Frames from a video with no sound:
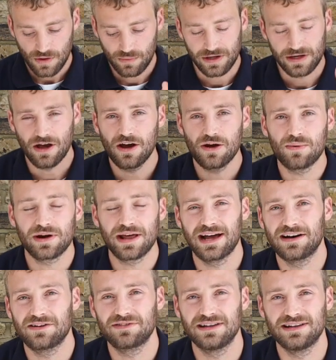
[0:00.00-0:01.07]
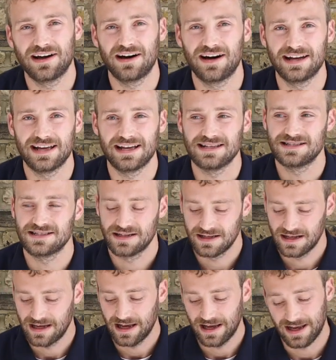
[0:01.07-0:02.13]
we know what a healthy diet is.
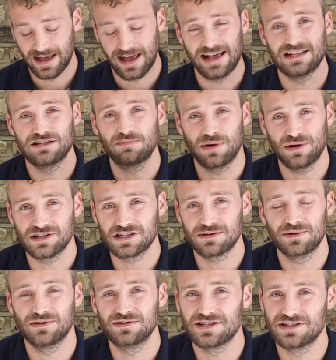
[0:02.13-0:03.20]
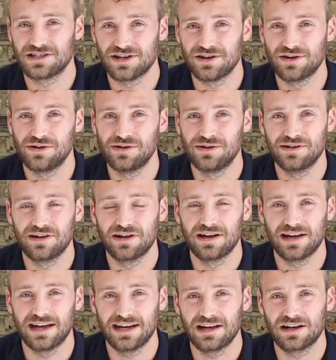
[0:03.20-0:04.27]
It is possible to do
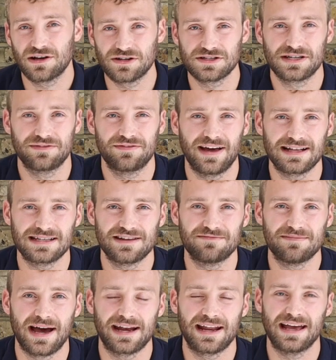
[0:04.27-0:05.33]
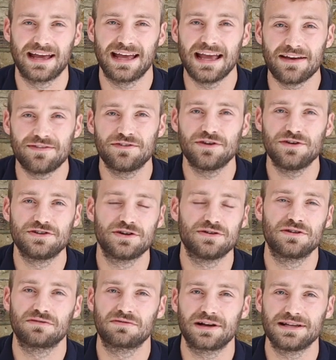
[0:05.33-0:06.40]
in a cost-effective manner if you do
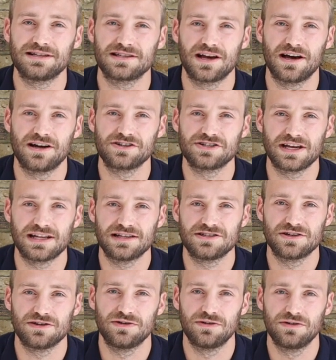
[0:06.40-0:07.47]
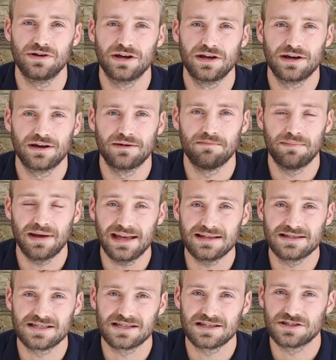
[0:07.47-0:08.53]
the research into
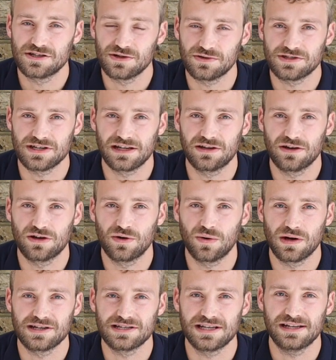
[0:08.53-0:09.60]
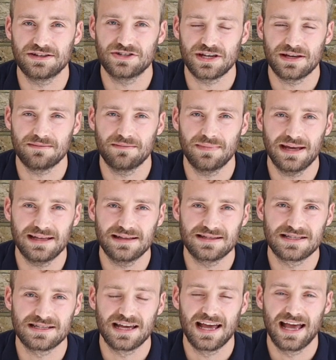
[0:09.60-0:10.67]
meats, sourcing good quality cheap
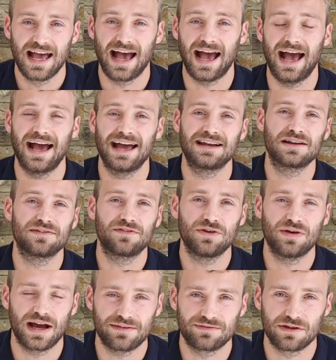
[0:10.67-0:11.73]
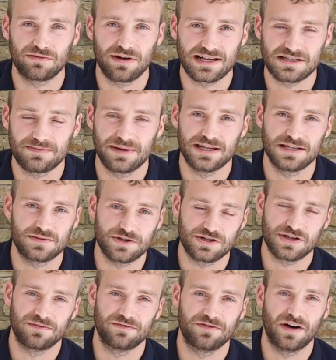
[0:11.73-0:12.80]
meats, and if you have the recipes
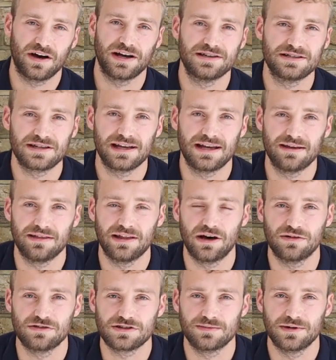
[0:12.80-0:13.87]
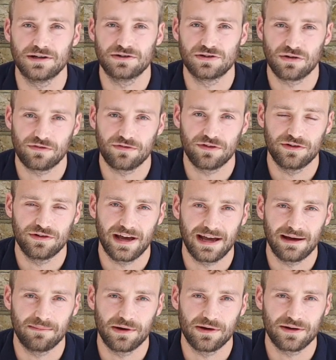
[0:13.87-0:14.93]
which you can find in the Ultimate Dog Food
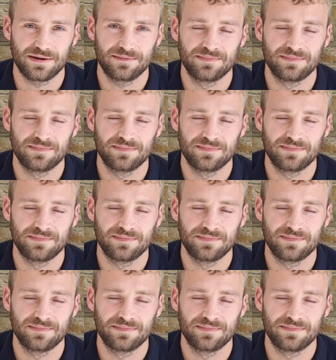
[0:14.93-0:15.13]
Handbook.